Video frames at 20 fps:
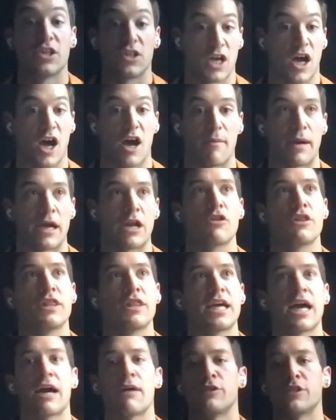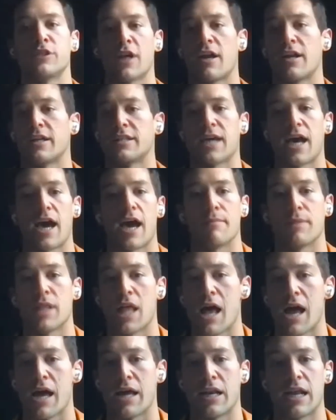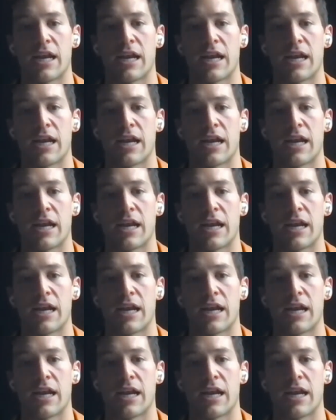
it'll come. I don't think I was on a timeline.